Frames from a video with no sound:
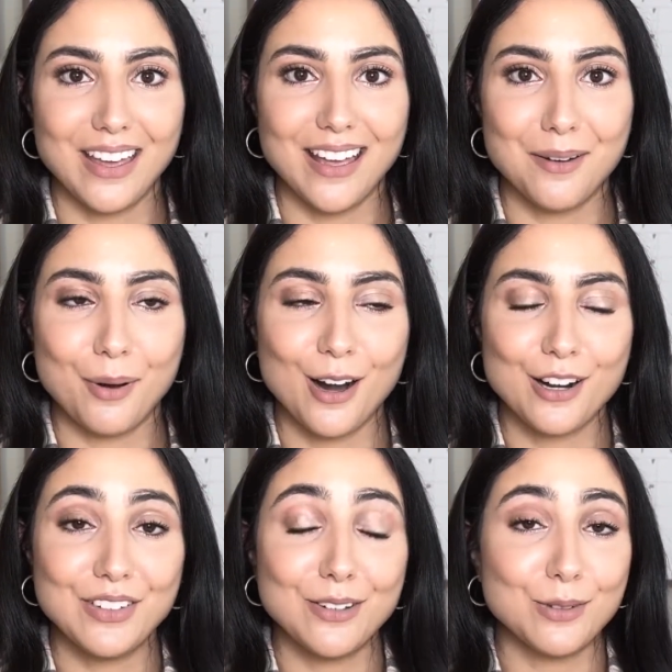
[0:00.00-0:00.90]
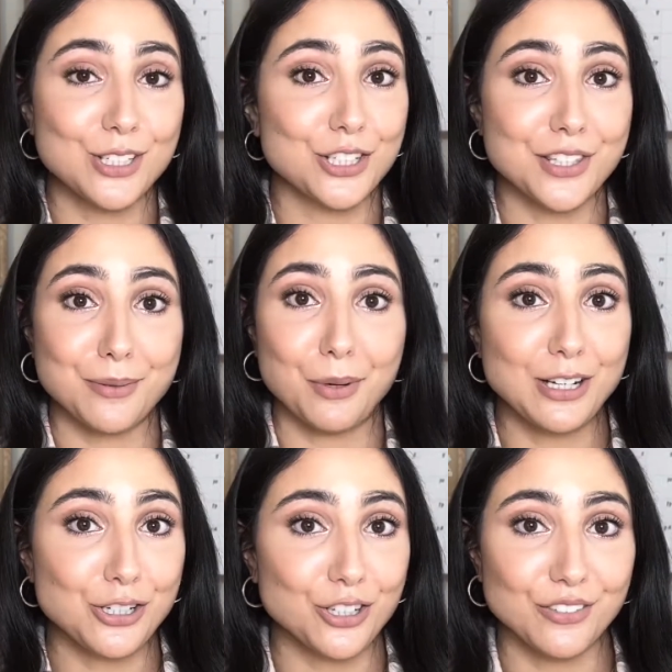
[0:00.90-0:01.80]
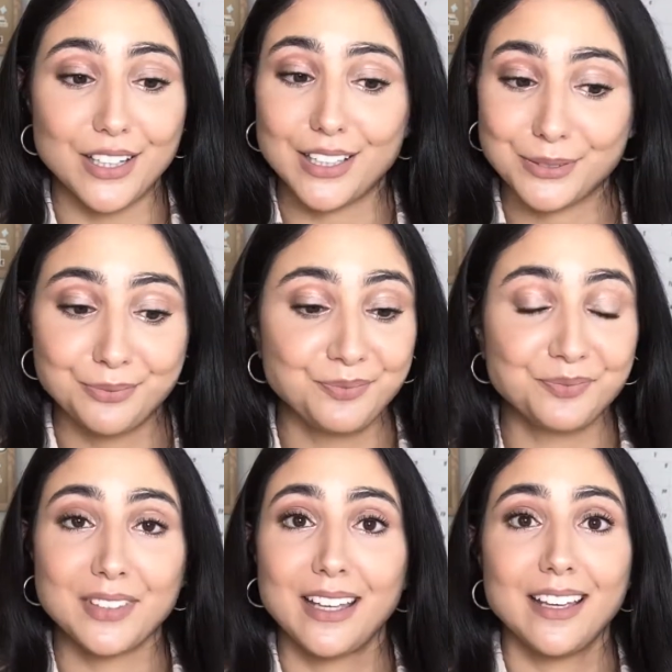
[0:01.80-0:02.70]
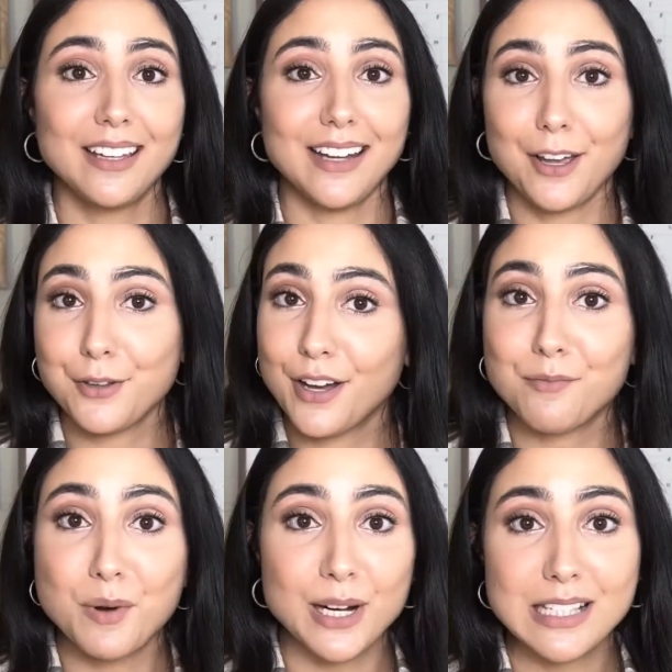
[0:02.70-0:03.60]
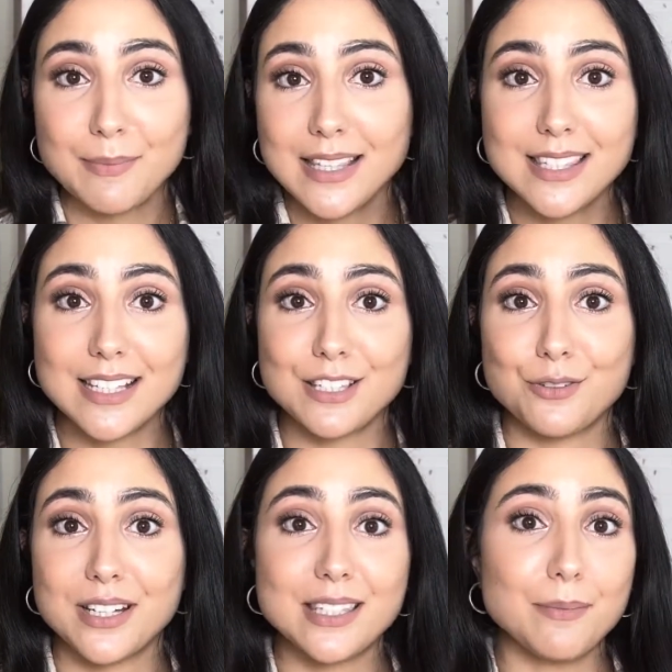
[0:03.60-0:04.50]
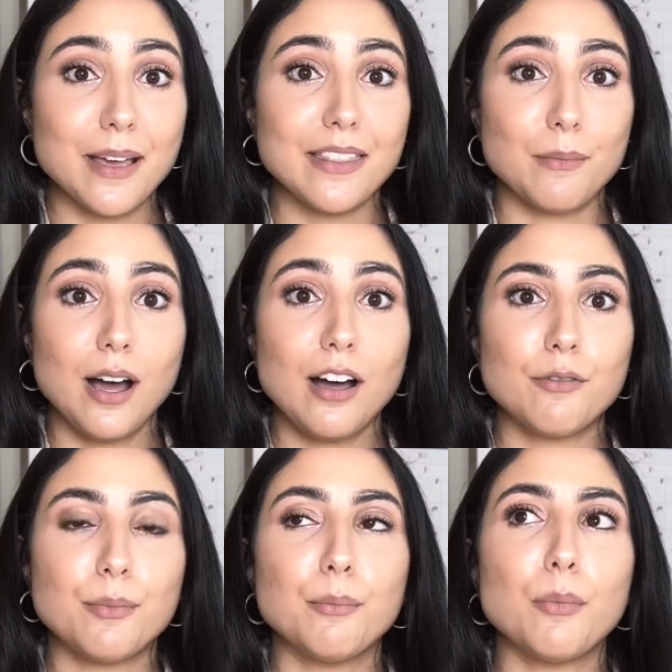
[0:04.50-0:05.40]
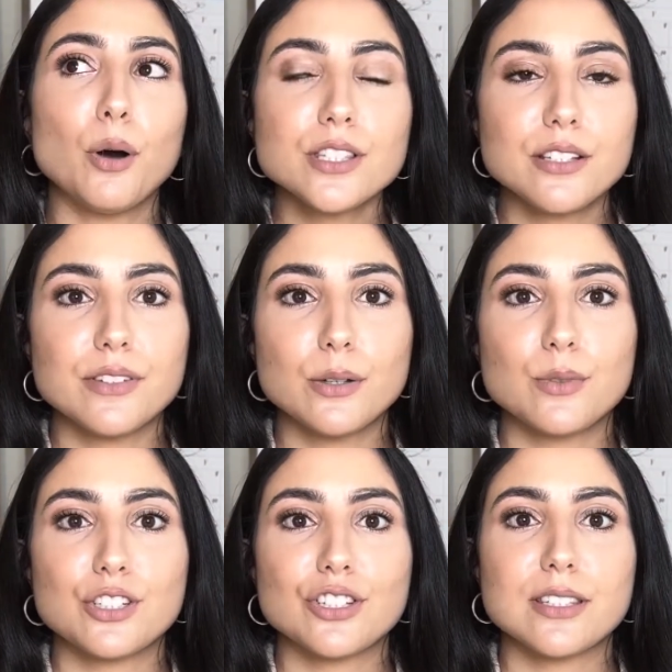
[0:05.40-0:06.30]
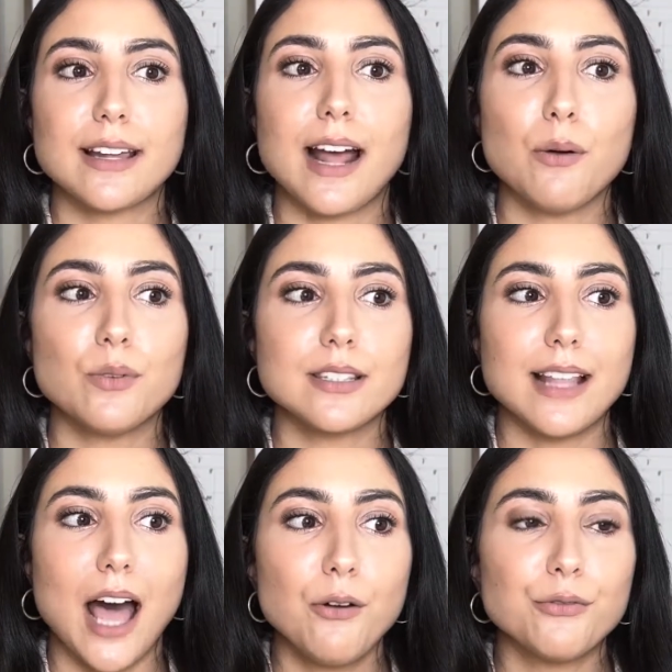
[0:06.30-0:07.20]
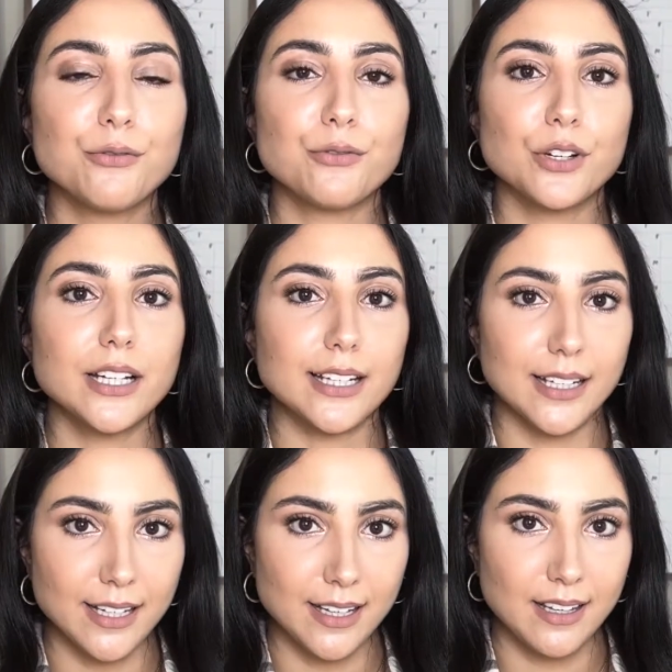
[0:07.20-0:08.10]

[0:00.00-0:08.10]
And part of it was just the pressure of like, now you have more expenses, you need to pay them off. But most of it was just that I was now free